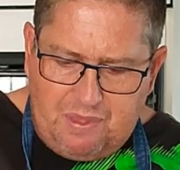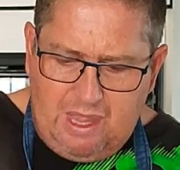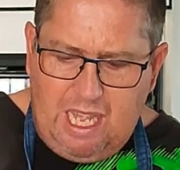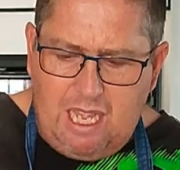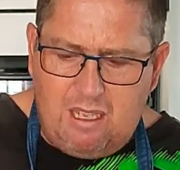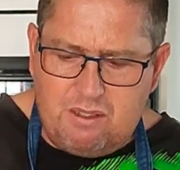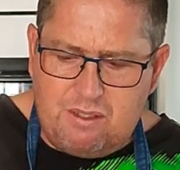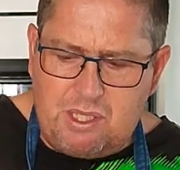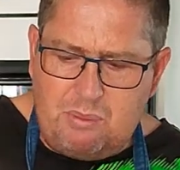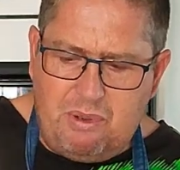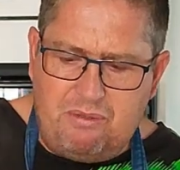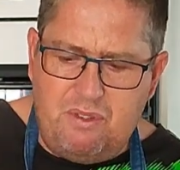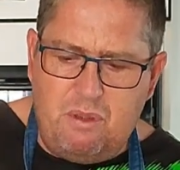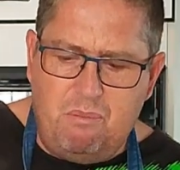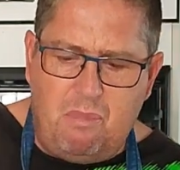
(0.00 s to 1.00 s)
Now some
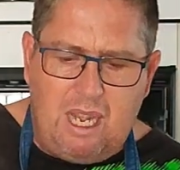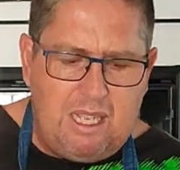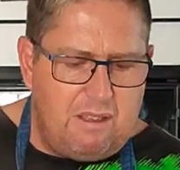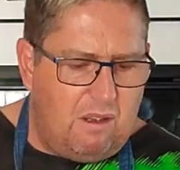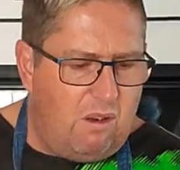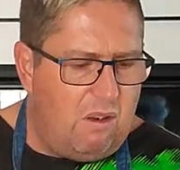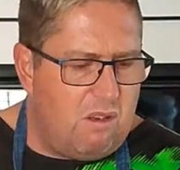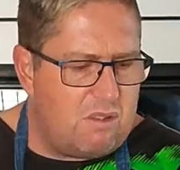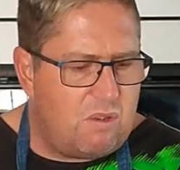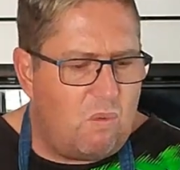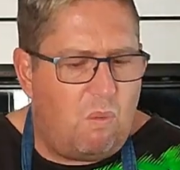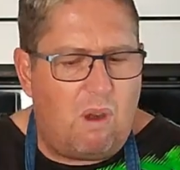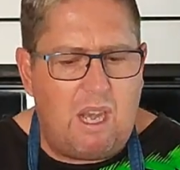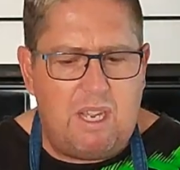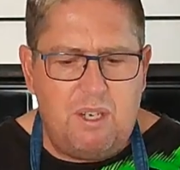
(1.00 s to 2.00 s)
of you might ask,
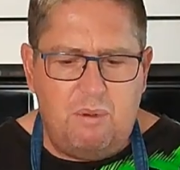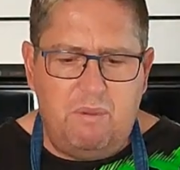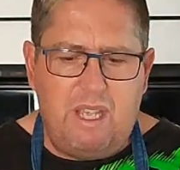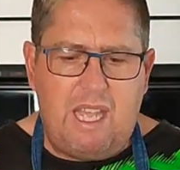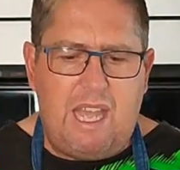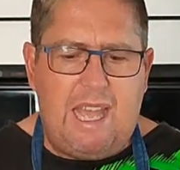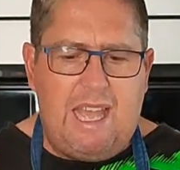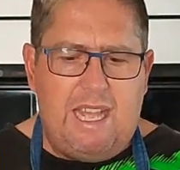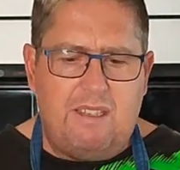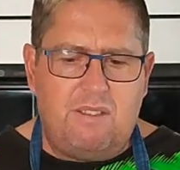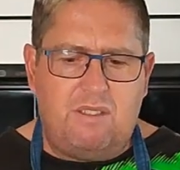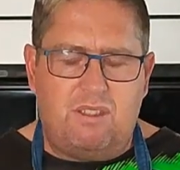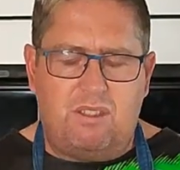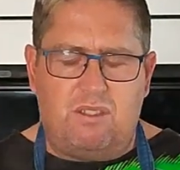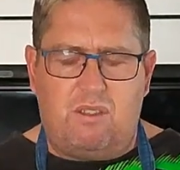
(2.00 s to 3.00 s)
why do we add
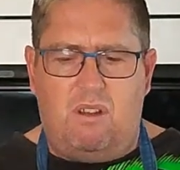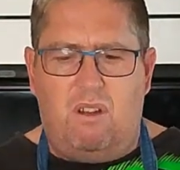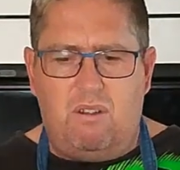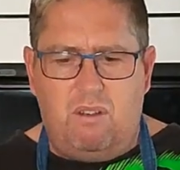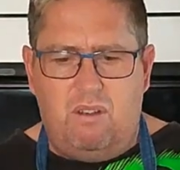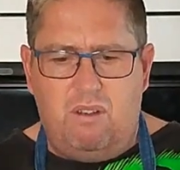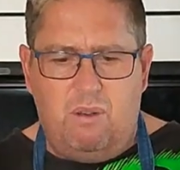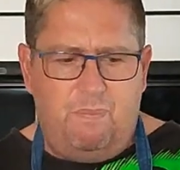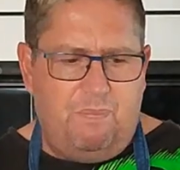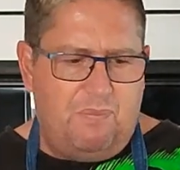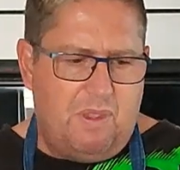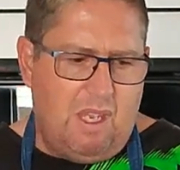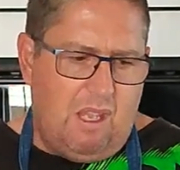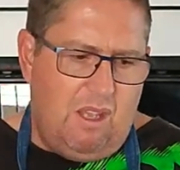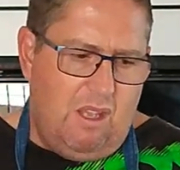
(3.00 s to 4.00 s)
stock
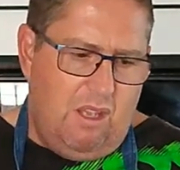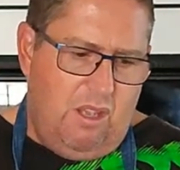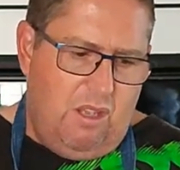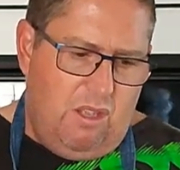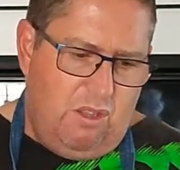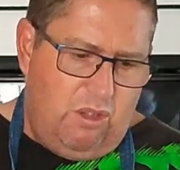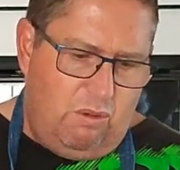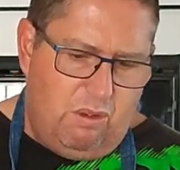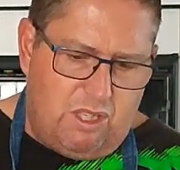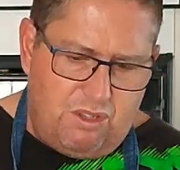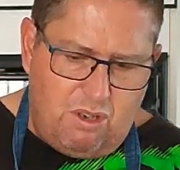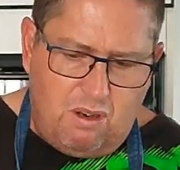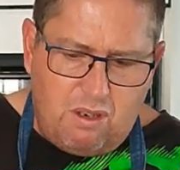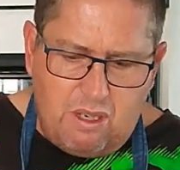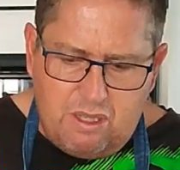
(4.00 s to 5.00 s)
to a
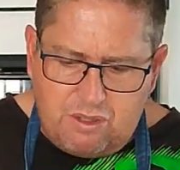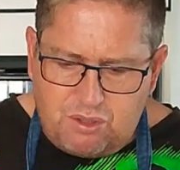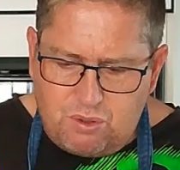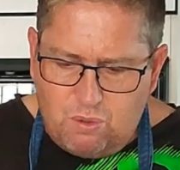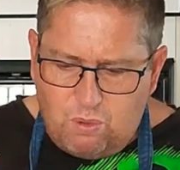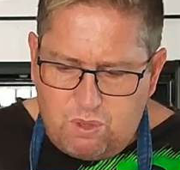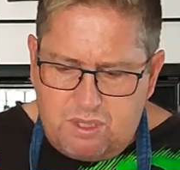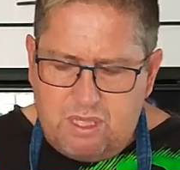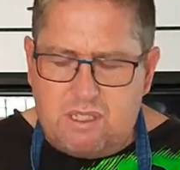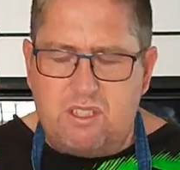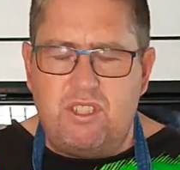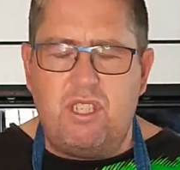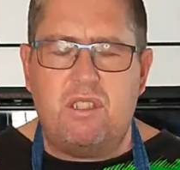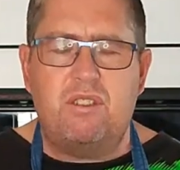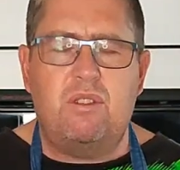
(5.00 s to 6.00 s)
chocolate sauce?
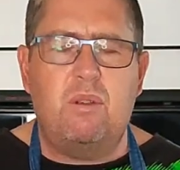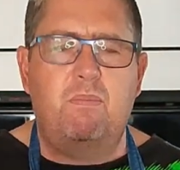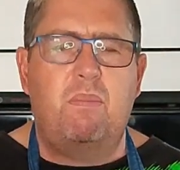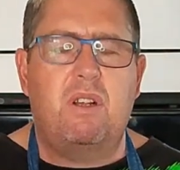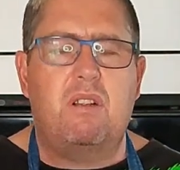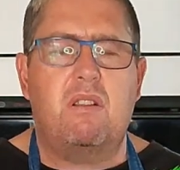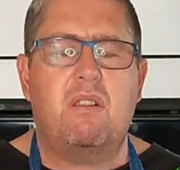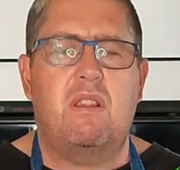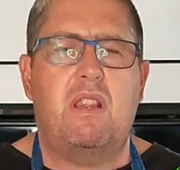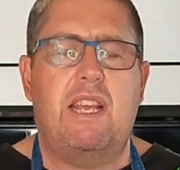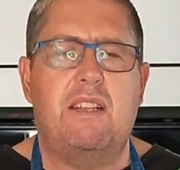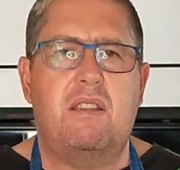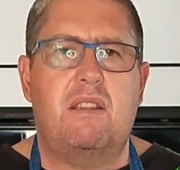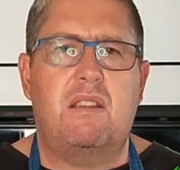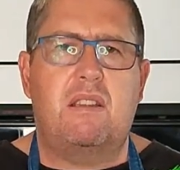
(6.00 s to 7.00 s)
It's just to build
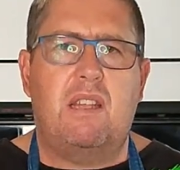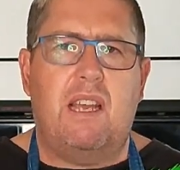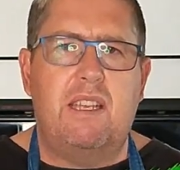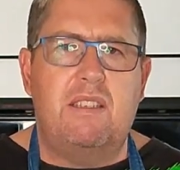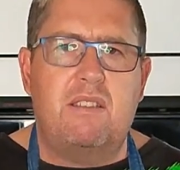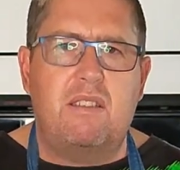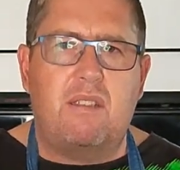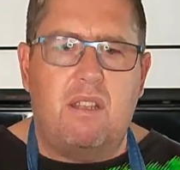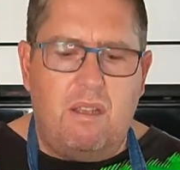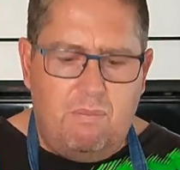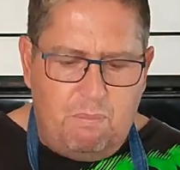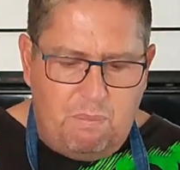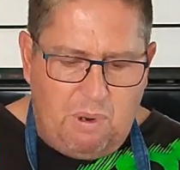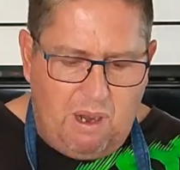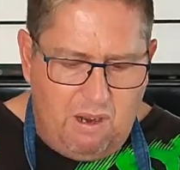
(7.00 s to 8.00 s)
that taste
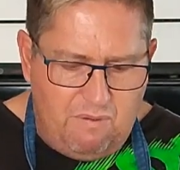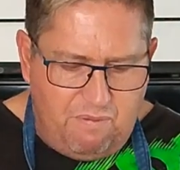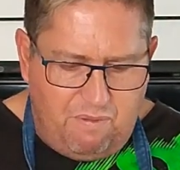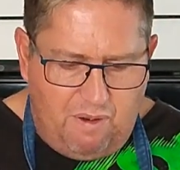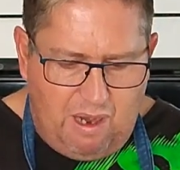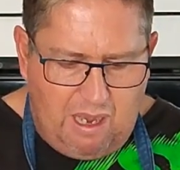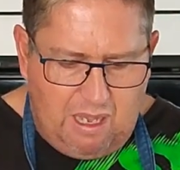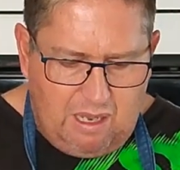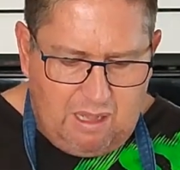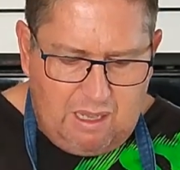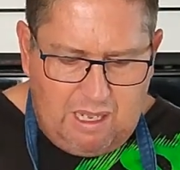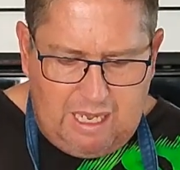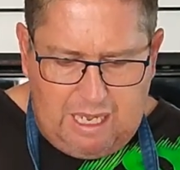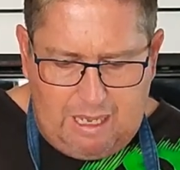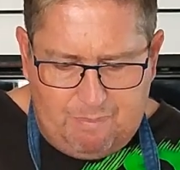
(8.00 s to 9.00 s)
profile.
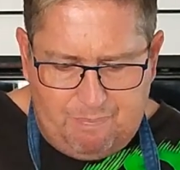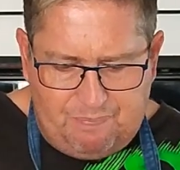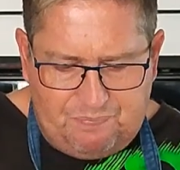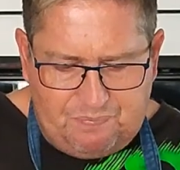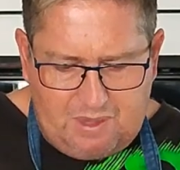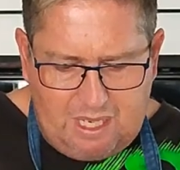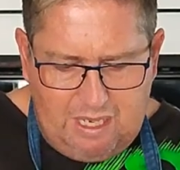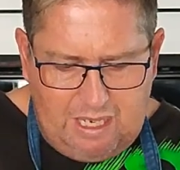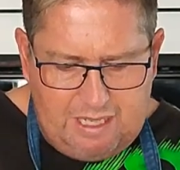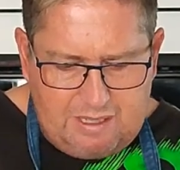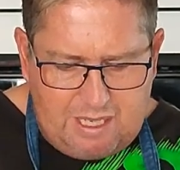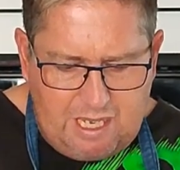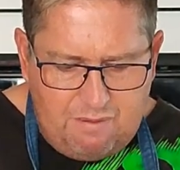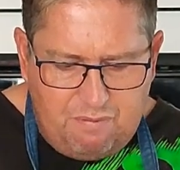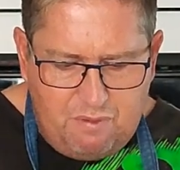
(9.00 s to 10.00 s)
Let's
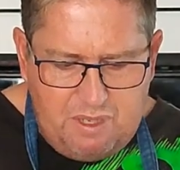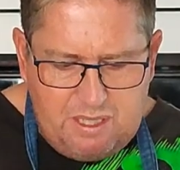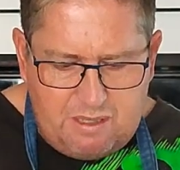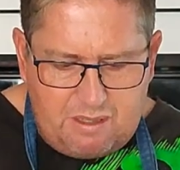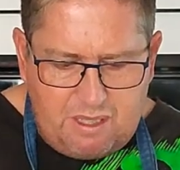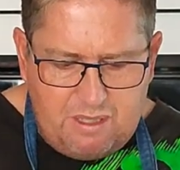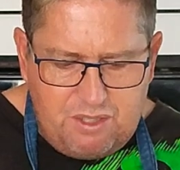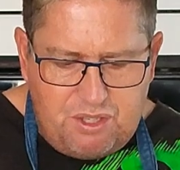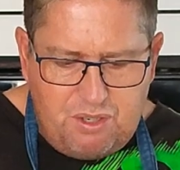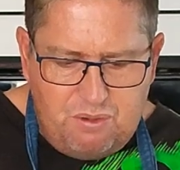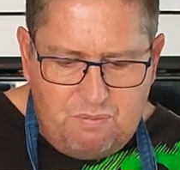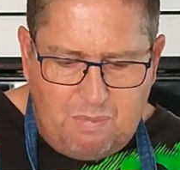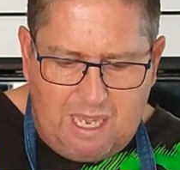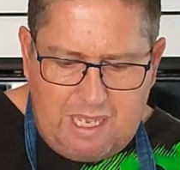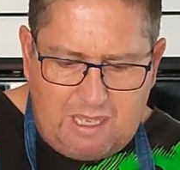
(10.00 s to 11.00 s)
say for instance
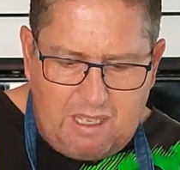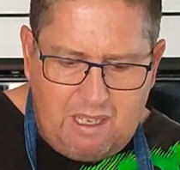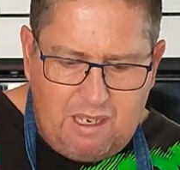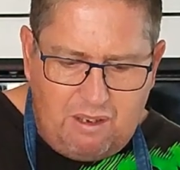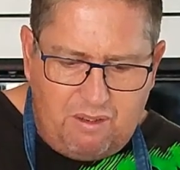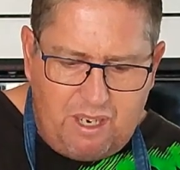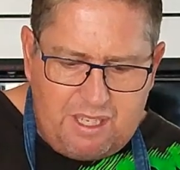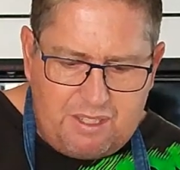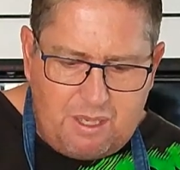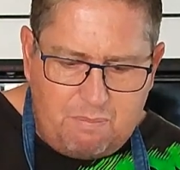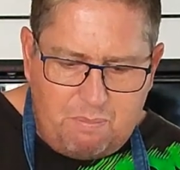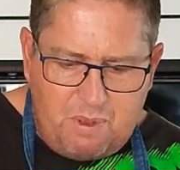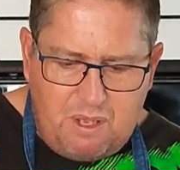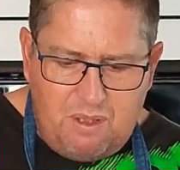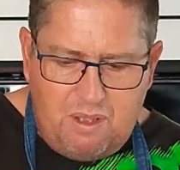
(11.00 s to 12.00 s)
you're making a
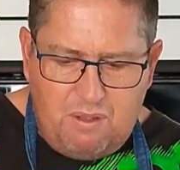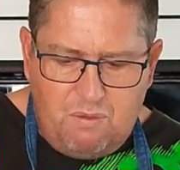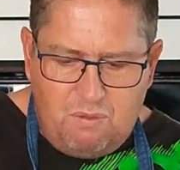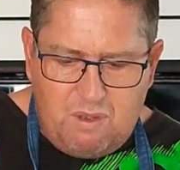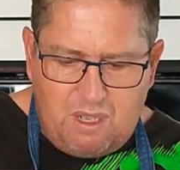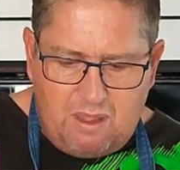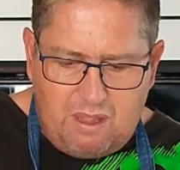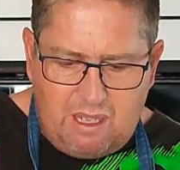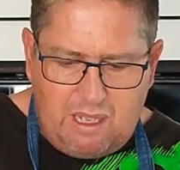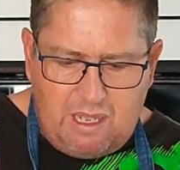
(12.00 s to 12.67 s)
recipe with